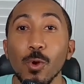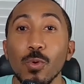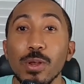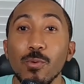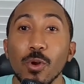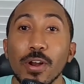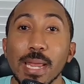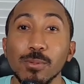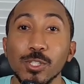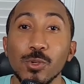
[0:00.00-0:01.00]
we were
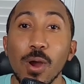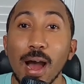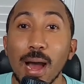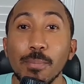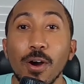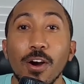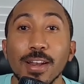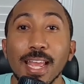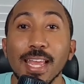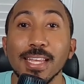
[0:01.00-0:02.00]
able to hop
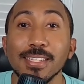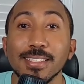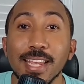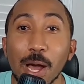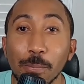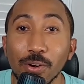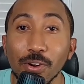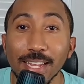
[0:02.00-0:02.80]
on a scalper